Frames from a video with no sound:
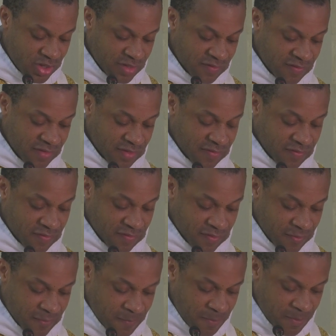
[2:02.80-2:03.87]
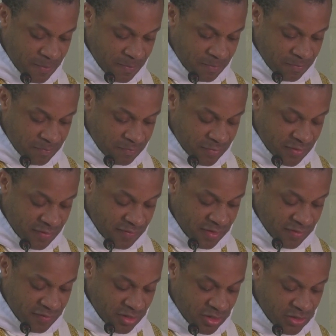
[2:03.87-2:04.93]
on the 5th. The
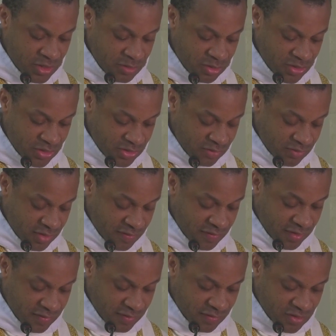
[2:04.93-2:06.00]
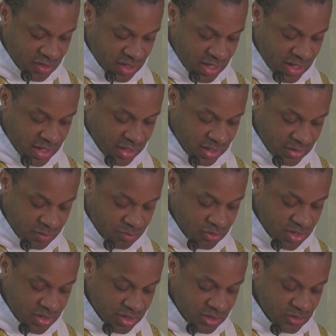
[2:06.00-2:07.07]
5th, not only because of the 5th of July, the
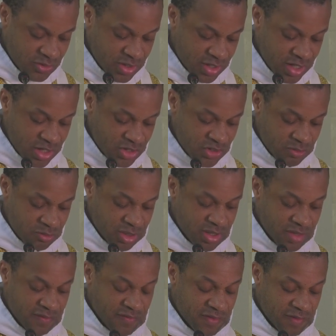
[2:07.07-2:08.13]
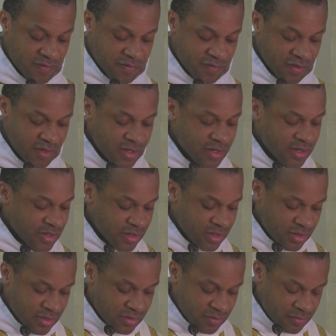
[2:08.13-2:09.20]
priestly ordination, but the 5th,
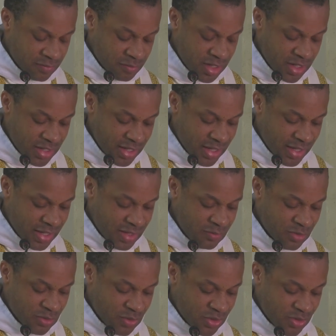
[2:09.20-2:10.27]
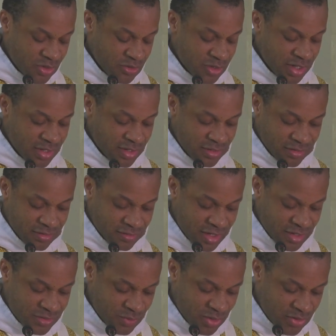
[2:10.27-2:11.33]
meaning Camberwell Green,
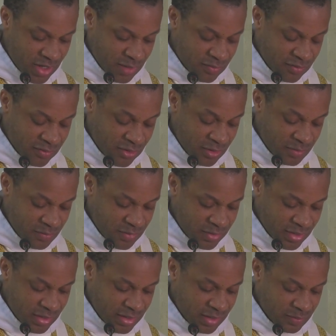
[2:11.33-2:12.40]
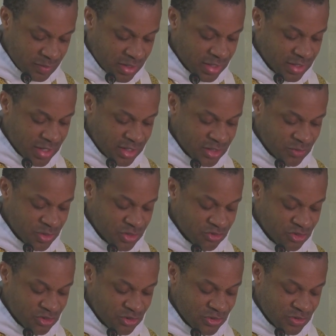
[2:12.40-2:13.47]
that's where I'm from. Um, I'd like to
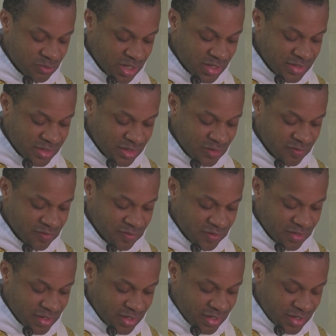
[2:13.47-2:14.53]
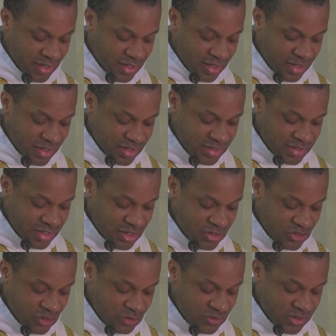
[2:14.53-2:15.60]
introduce myself here in
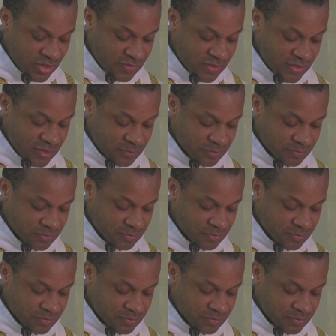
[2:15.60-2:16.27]
St. Joseph's.